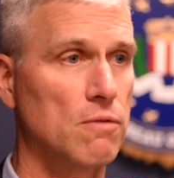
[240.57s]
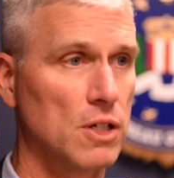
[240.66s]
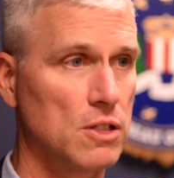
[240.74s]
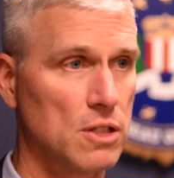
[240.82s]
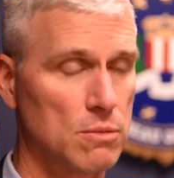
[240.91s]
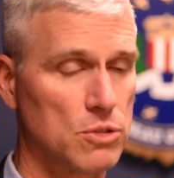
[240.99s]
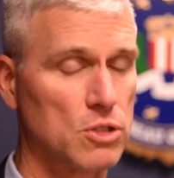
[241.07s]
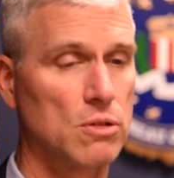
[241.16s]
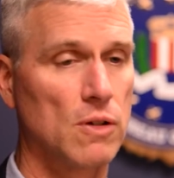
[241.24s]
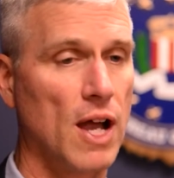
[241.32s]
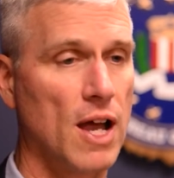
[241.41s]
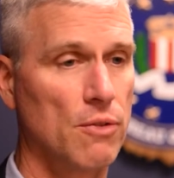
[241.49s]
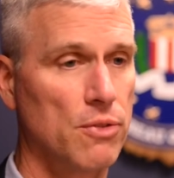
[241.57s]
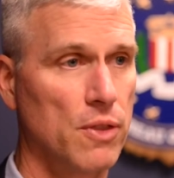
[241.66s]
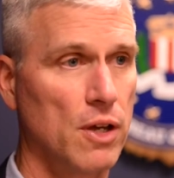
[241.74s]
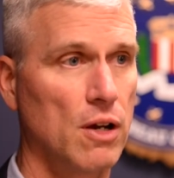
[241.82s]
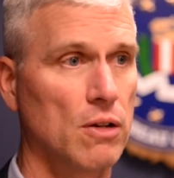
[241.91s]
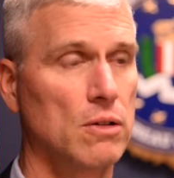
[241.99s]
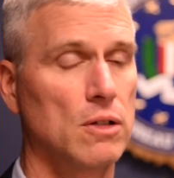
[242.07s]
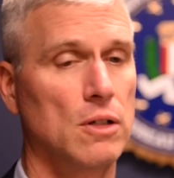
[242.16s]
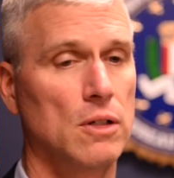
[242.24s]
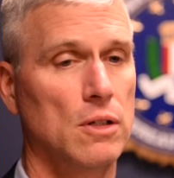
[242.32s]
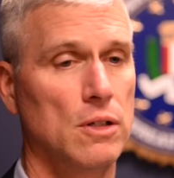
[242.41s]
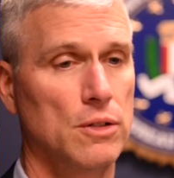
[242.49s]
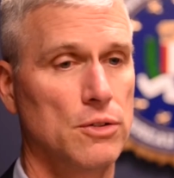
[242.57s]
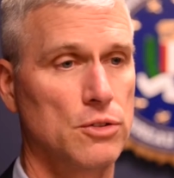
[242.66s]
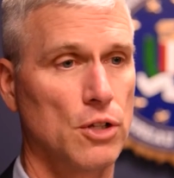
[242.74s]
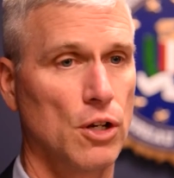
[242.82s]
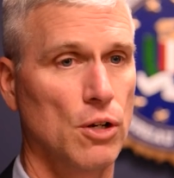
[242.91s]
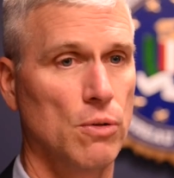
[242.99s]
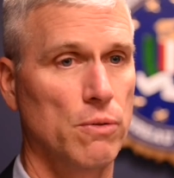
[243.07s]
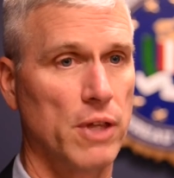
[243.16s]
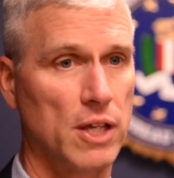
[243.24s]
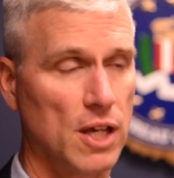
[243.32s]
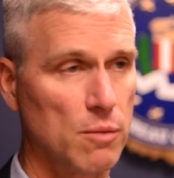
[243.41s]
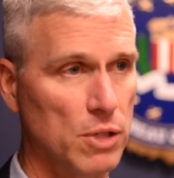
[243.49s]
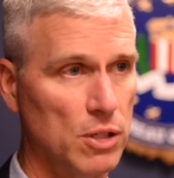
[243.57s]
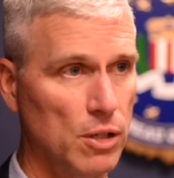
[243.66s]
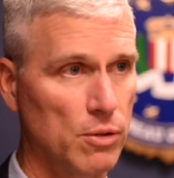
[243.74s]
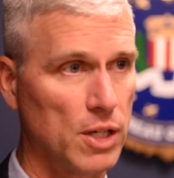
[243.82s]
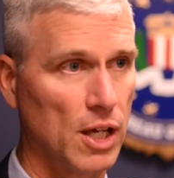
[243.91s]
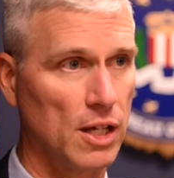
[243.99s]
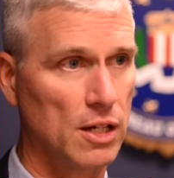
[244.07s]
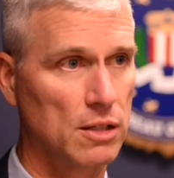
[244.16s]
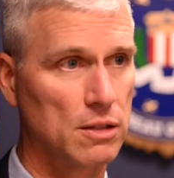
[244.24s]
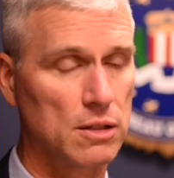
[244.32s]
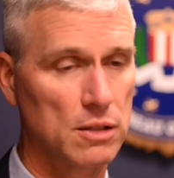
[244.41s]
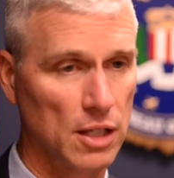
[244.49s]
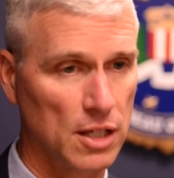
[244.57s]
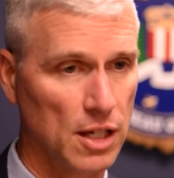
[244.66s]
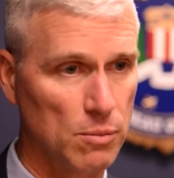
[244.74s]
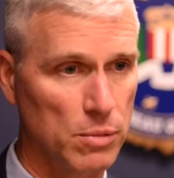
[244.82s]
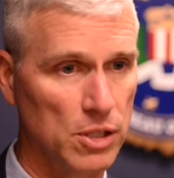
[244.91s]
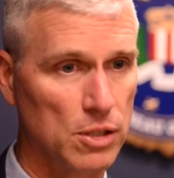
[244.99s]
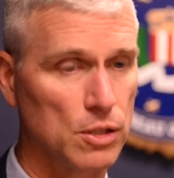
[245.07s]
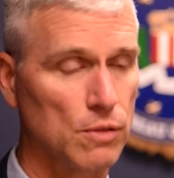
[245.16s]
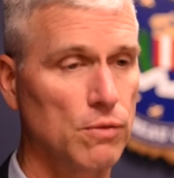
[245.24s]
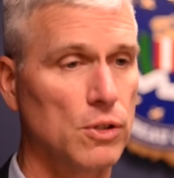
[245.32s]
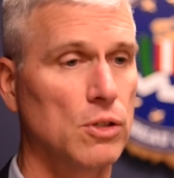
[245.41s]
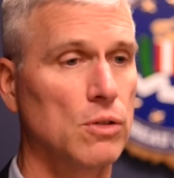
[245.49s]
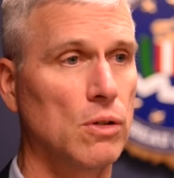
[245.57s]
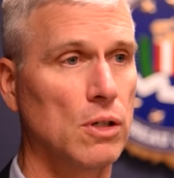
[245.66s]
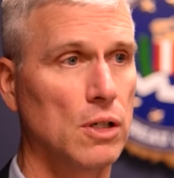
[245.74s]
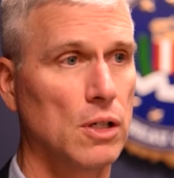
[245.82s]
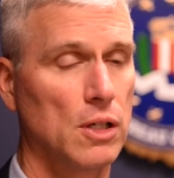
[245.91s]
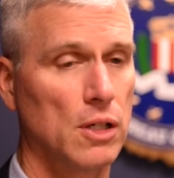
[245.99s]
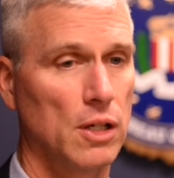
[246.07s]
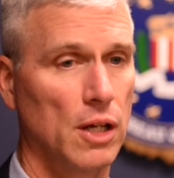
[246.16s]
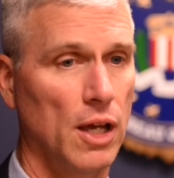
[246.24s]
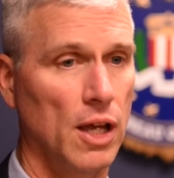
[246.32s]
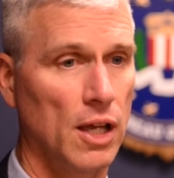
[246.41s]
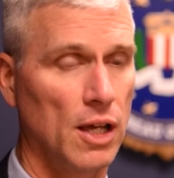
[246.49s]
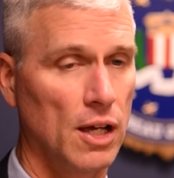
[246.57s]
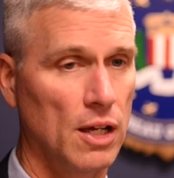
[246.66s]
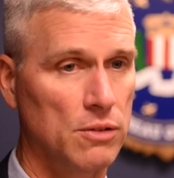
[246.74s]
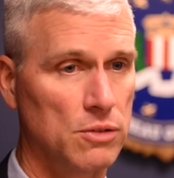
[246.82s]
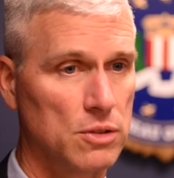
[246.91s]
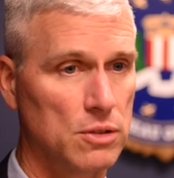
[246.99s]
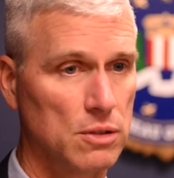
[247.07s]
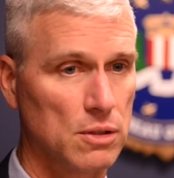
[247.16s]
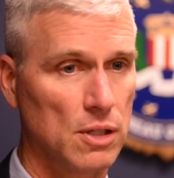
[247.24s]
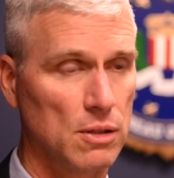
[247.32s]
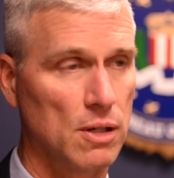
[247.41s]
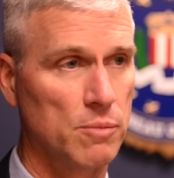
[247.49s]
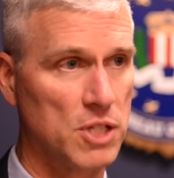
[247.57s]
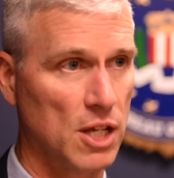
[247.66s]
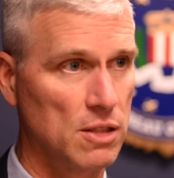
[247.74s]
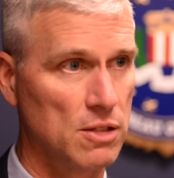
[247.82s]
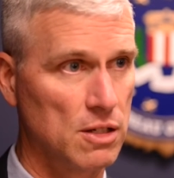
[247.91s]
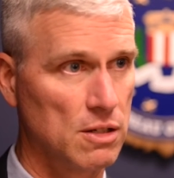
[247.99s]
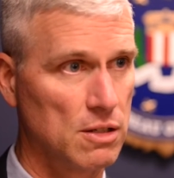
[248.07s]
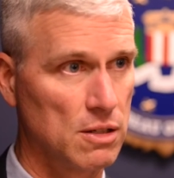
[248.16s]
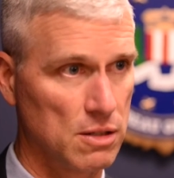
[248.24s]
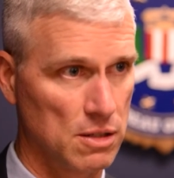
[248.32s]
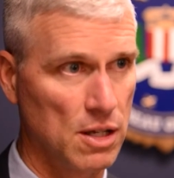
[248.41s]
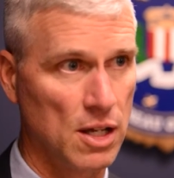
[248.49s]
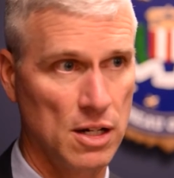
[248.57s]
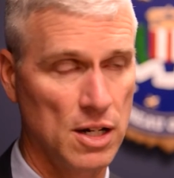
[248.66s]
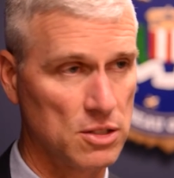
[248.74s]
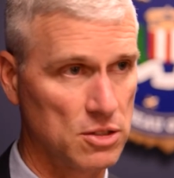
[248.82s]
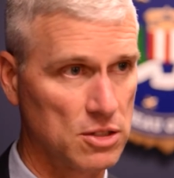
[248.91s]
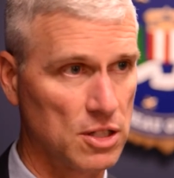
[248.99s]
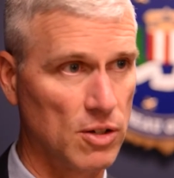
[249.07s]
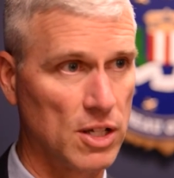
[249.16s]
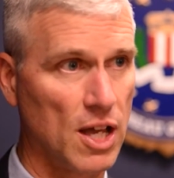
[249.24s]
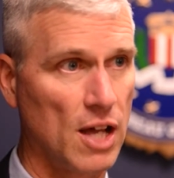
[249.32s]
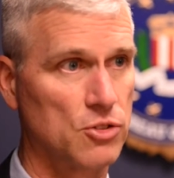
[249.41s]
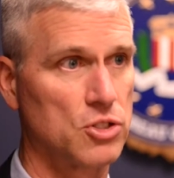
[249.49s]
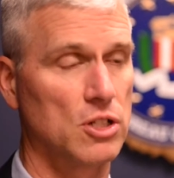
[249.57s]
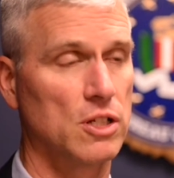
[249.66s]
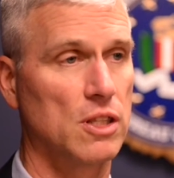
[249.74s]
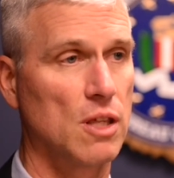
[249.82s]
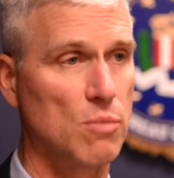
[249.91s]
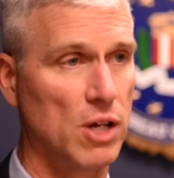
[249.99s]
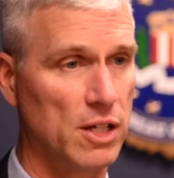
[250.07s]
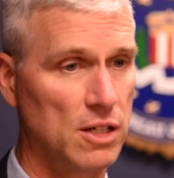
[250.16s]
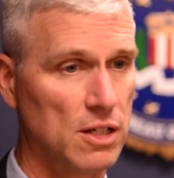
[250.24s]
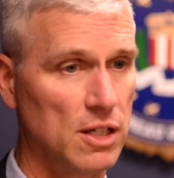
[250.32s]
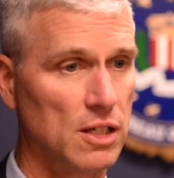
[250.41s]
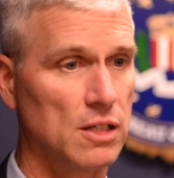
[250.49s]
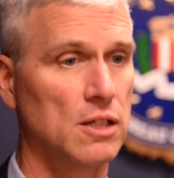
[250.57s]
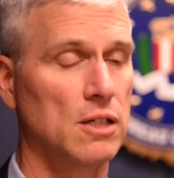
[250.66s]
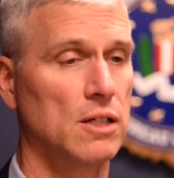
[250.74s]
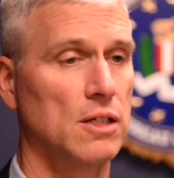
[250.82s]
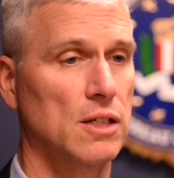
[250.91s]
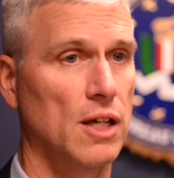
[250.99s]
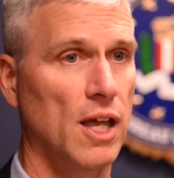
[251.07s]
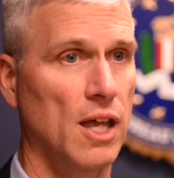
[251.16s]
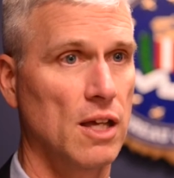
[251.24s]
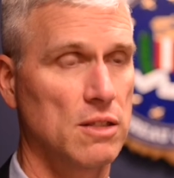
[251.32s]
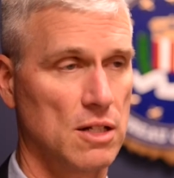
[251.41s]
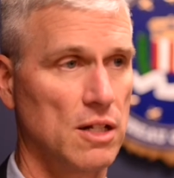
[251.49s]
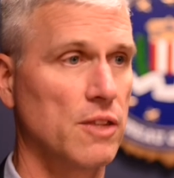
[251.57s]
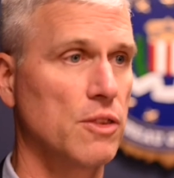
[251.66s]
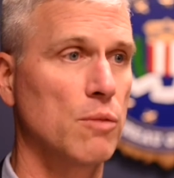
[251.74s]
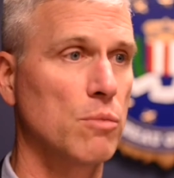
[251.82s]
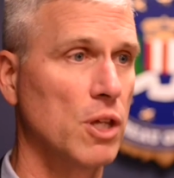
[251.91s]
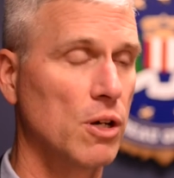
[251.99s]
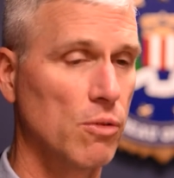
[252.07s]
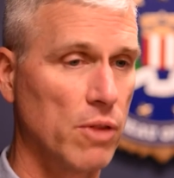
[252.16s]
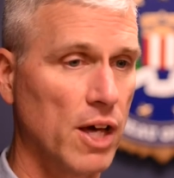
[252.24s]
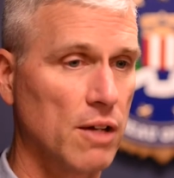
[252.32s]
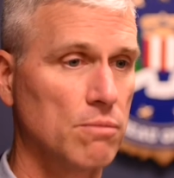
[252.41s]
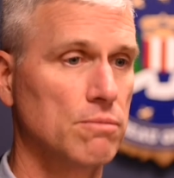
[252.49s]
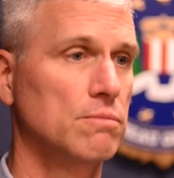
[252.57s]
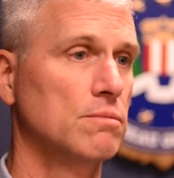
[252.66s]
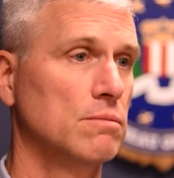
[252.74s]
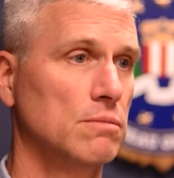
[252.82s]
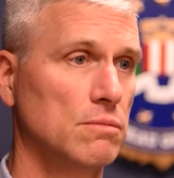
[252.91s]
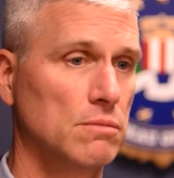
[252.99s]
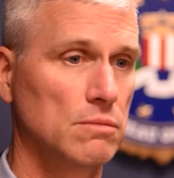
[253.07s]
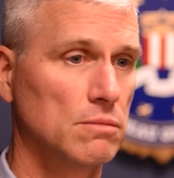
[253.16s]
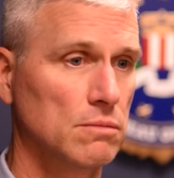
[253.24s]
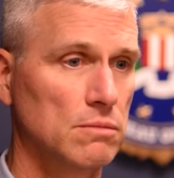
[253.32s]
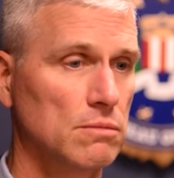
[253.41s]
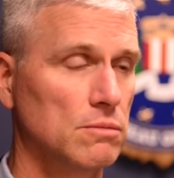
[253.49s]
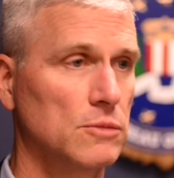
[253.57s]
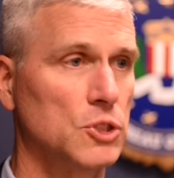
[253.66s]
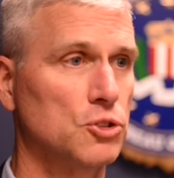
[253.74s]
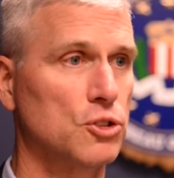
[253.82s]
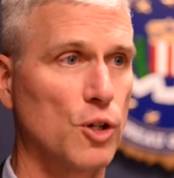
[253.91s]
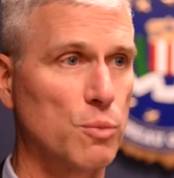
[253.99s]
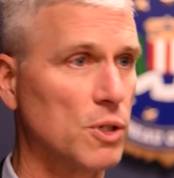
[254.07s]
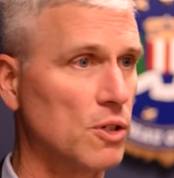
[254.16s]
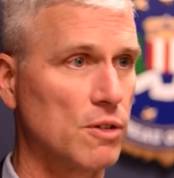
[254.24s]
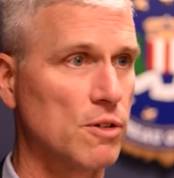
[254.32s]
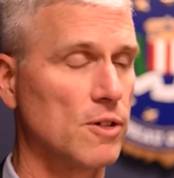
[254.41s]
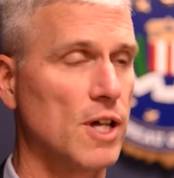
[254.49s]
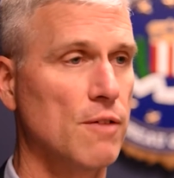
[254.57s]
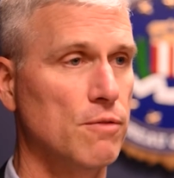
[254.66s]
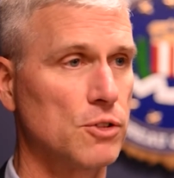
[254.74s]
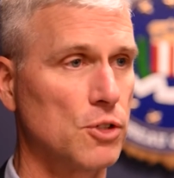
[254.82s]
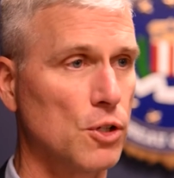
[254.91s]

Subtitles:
victims who are out there so they can be located, they can be interviewed, and obtain any necessary counseling they might need, and to let them know that the dark period of their life is